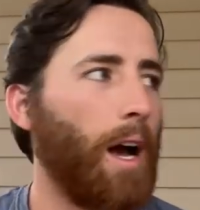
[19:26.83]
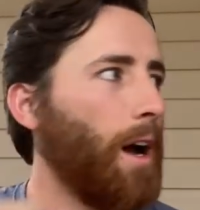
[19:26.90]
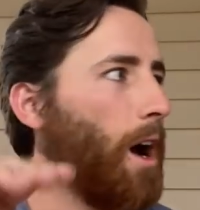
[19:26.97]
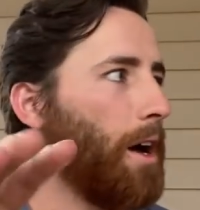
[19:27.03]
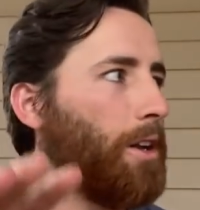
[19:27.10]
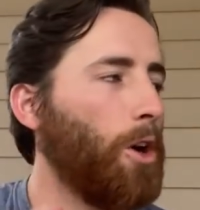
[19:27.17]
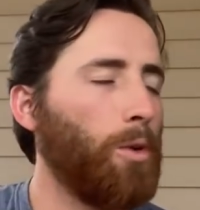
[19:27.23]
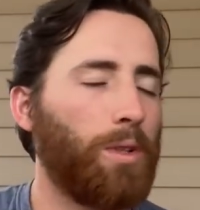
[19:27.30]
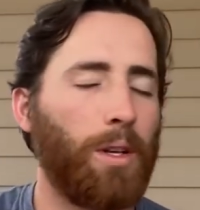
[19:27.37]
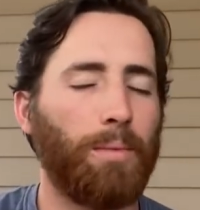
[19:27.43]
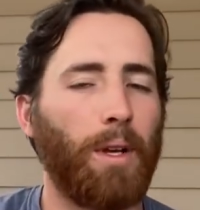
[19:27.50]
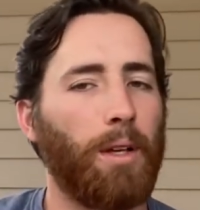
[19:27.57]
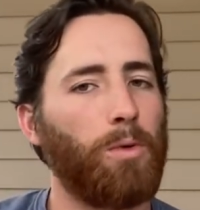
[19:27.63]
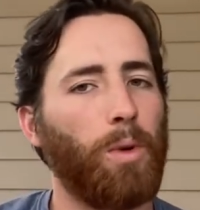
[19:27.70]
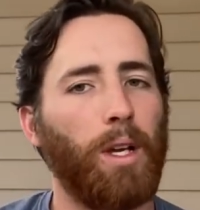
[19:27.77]
I know
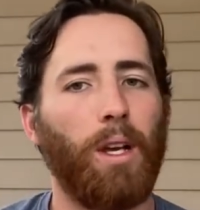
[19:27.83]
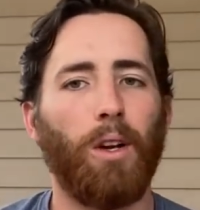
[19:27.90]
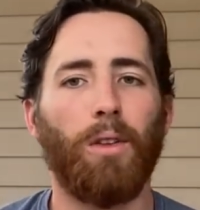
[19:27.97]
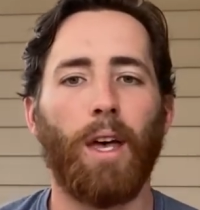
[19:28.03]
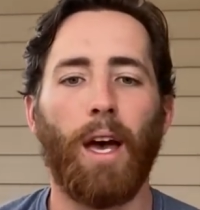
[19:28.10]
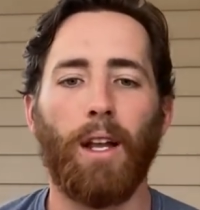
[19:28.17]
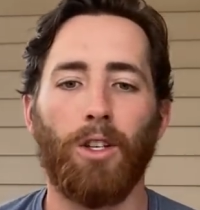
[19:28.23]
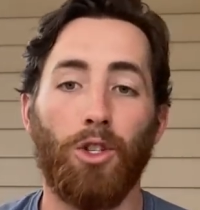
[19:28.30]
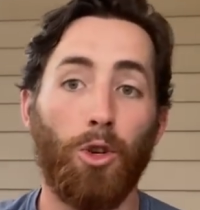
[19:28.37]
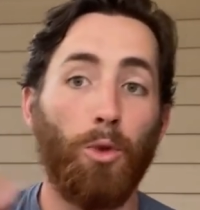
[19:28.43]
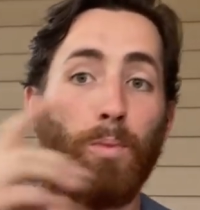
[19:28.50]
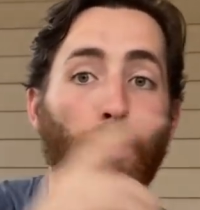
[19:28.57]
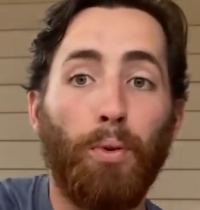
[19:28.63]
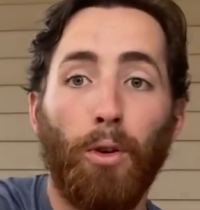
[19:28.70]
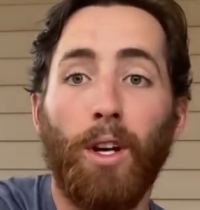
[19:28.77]
sometimes we hear that and you
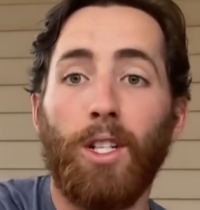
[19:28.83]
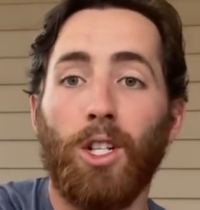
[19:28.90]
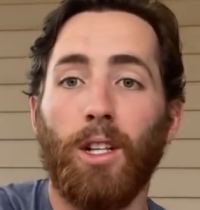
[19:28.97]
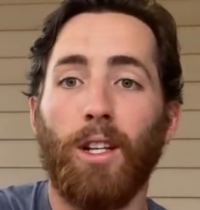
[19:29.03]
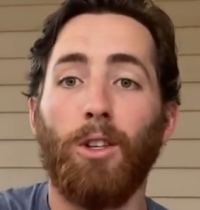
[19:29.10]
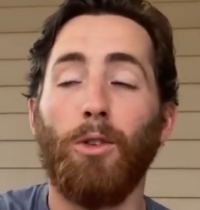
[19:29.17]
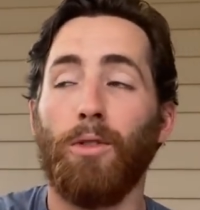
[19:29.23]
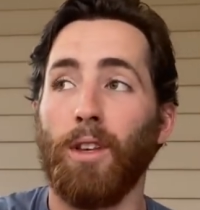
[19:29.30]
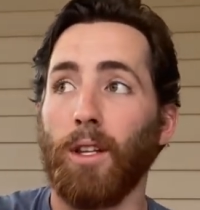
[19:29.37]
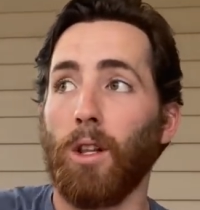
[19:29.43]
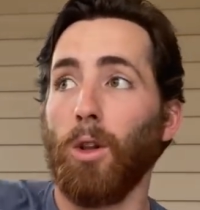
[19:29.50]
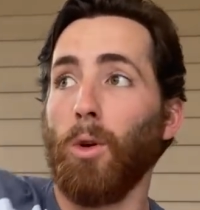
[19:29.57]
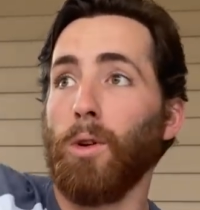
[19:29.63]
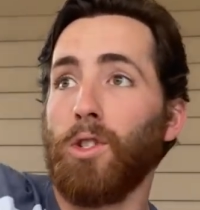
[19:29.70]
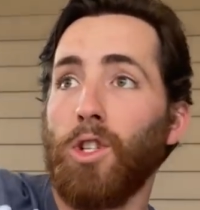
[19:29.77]
preach and then you think
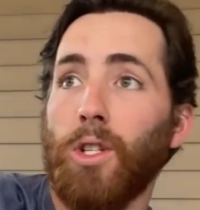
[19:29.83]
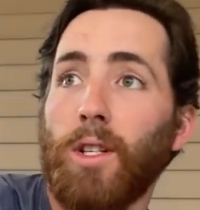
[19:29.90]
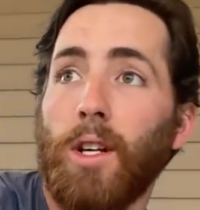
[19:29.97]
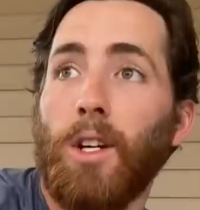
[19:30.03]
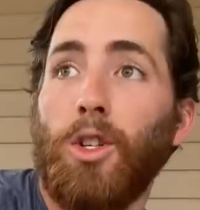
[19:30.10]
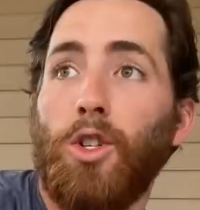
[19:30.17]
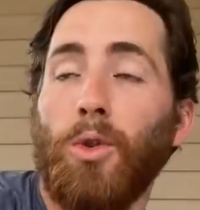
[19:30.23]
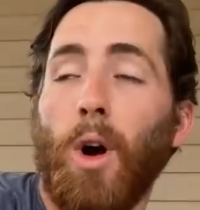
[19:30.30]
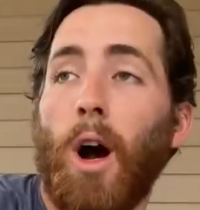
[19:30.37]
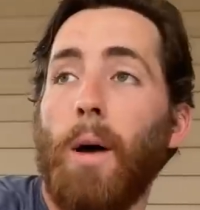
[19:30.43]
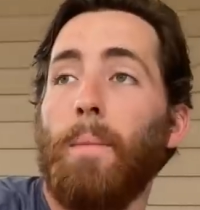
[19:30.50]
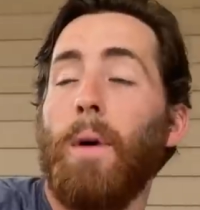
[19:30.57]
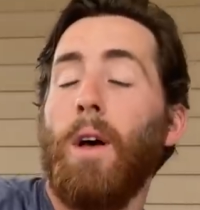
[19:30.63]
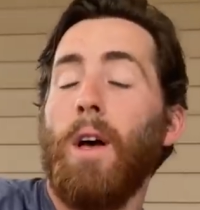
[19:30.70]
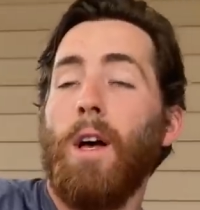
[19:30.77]
the Lord's just going to
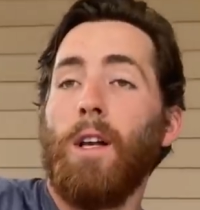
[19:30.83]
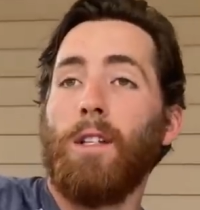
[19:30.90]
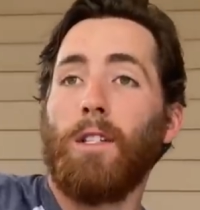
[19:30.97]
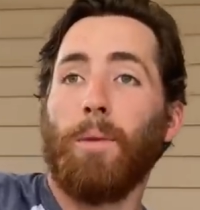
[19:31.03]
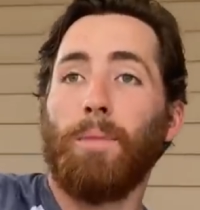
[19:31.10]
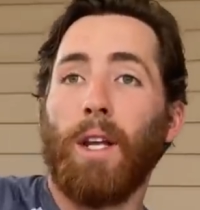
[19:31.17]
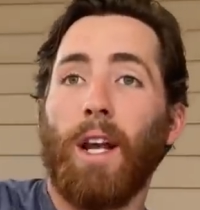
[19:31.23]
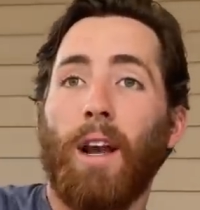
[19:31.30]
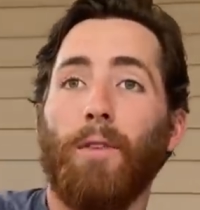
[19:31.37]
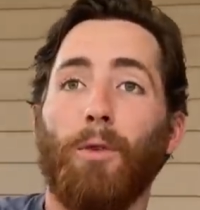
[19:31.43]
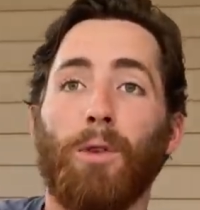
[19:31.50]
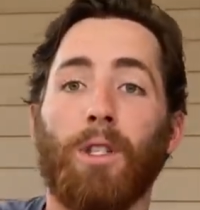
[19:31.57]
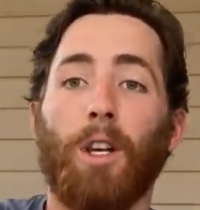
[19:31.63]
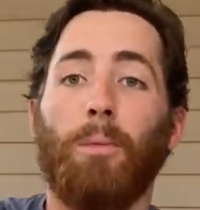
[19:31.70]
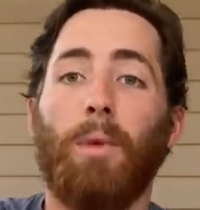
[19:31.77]
drop something and
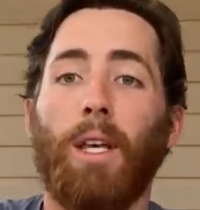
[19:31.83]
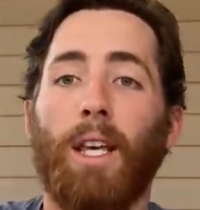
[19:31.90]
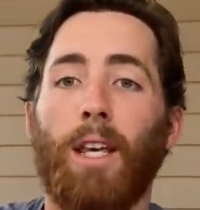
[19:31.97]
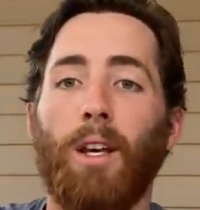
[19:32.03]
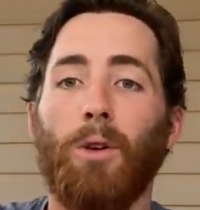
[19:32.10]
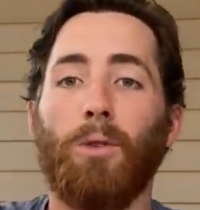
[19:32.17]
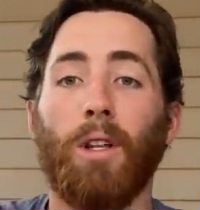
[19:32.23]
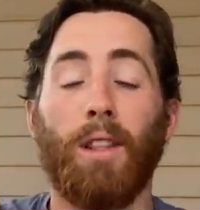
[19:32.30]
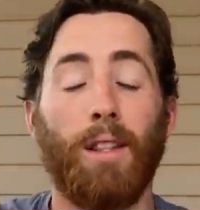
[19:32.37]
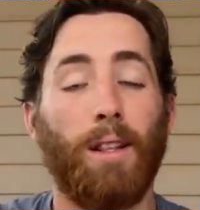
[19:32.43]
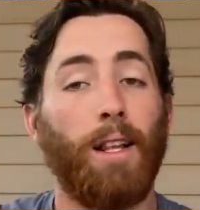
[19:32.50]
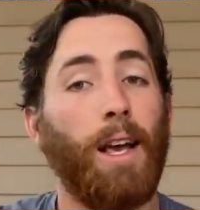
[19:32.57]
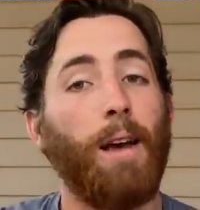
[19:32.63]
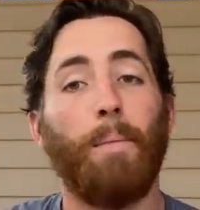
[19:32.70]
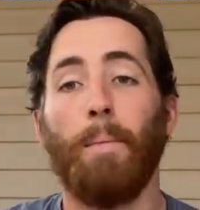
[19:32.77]
everyone's going to be healed. And
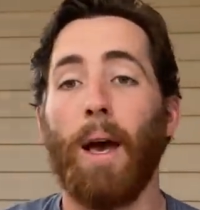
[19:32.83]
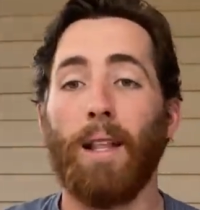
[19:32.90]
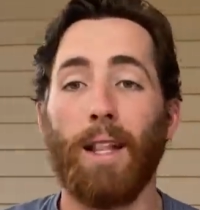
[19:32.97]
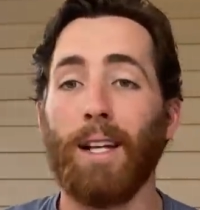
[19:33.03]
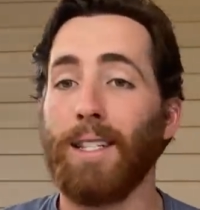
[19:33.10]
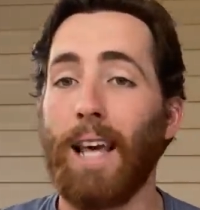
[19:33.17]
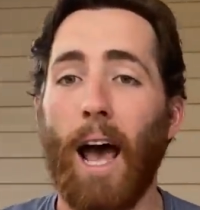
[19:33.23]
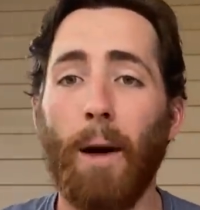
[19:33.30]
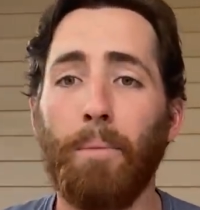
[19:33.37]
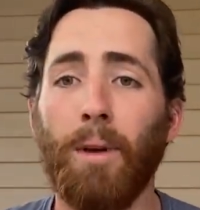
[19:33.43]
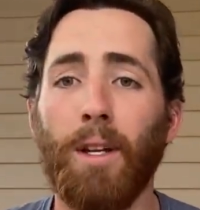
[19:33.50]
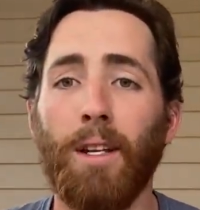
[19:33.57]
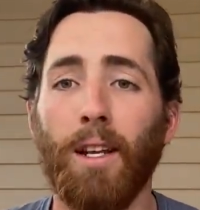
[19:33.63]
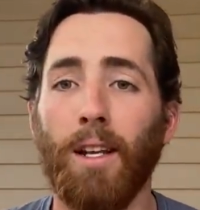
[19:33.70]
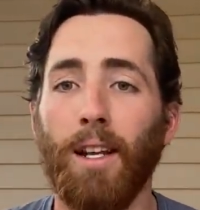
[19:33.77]
man, that's
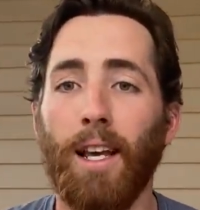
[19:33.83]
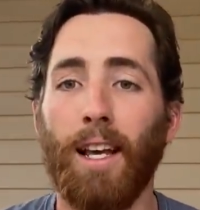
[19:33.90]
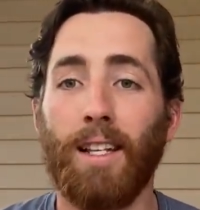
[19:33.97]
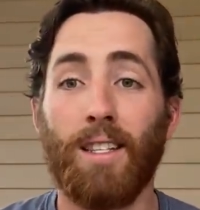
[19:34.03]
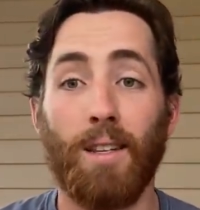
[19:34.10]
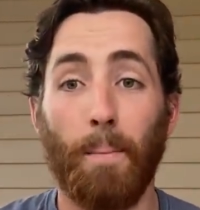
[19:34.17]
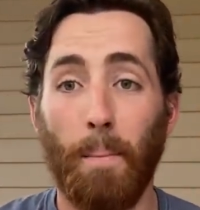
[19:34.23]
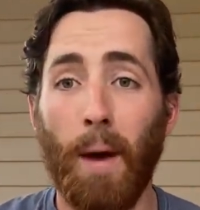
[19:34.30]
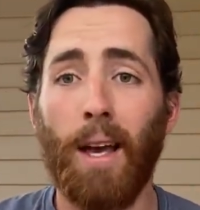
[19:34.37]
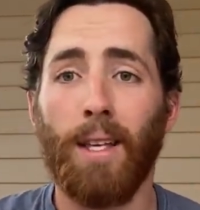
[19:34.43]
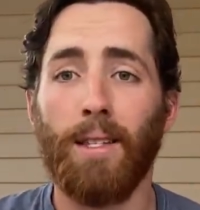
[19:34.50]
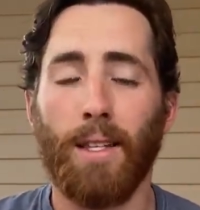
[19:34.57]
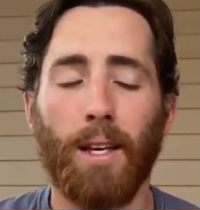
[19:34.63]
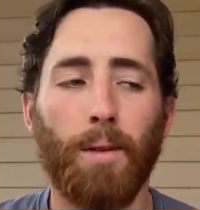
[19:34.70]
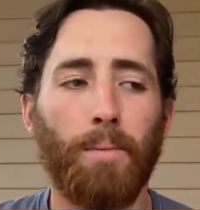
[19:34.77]
happened and it's
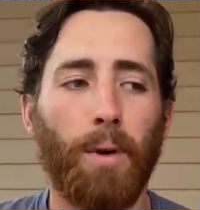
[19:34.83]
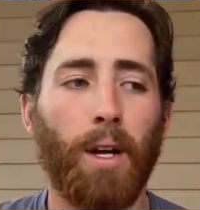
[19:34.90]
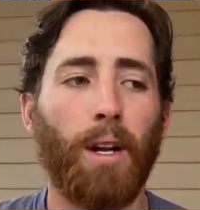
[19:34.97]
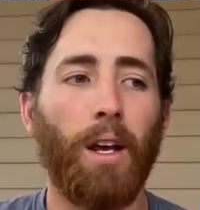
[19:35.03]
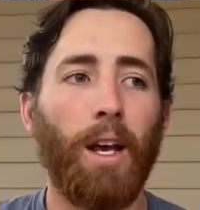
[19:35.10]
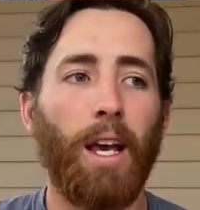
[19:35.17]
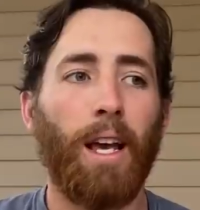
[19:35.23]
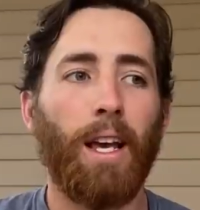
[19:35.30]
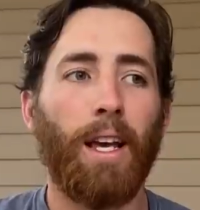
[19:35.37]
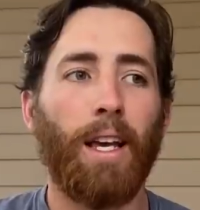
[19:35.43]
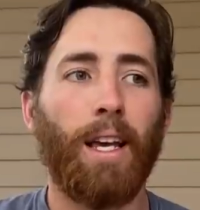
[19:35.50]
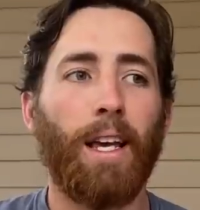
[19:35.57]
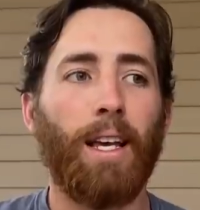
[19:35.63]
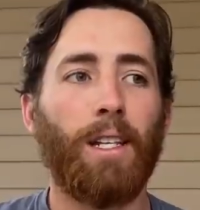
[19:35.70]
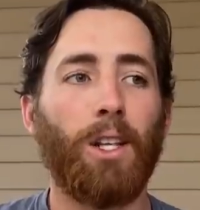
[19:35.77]
amazing, but
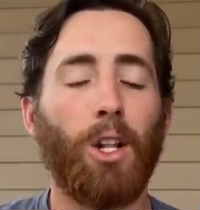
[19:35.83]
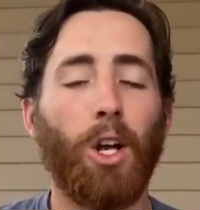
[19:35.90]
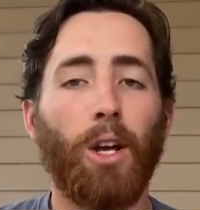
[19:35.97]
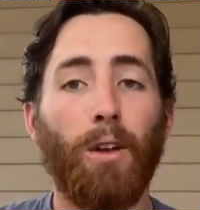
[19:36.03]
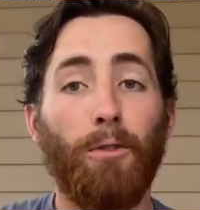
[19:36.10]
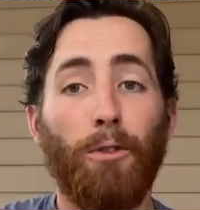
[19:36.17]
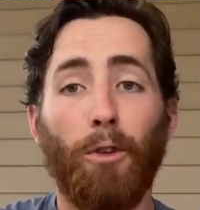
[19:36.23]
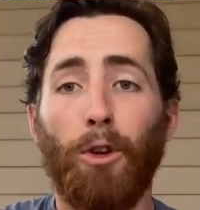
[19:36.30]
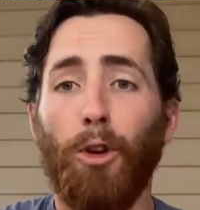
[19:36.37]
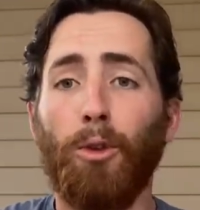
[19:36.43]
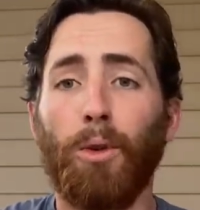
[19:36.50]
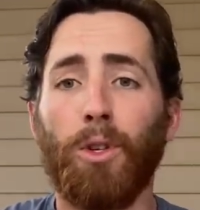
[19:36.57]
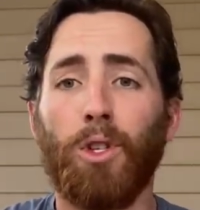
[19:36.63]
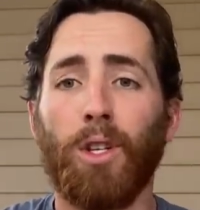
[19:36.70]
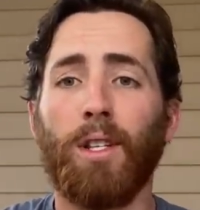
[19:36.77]
he's looking for you
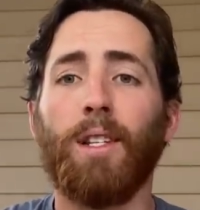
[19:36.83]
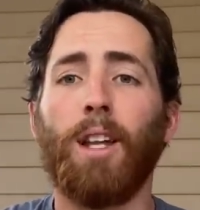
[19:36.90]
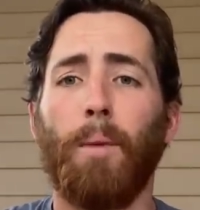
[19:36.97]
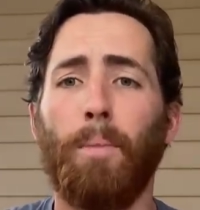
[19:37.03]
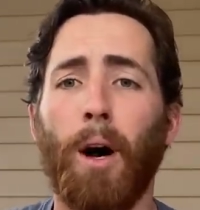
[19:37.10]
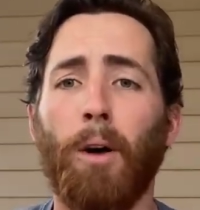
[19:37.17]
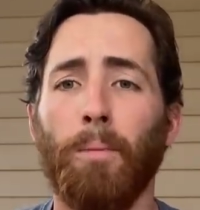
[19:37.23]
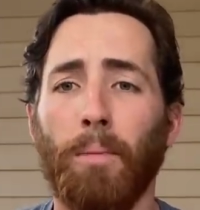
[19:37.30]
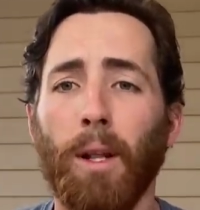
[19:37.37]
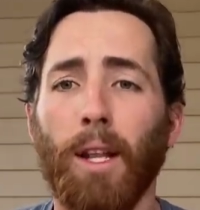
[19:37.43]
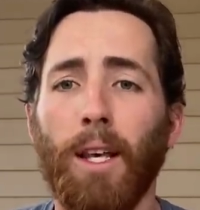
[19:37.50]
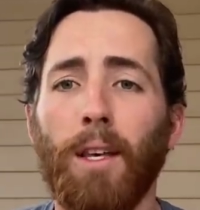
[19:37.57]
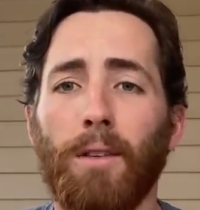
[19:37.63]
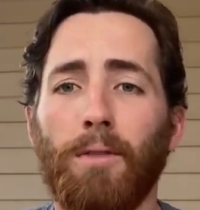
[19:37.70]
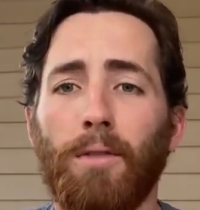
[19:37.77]
to just step out and
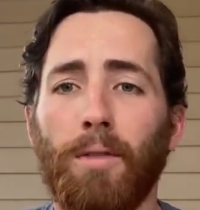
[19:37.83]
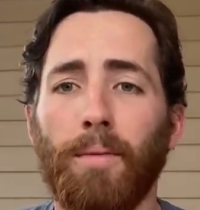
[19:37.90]
believe.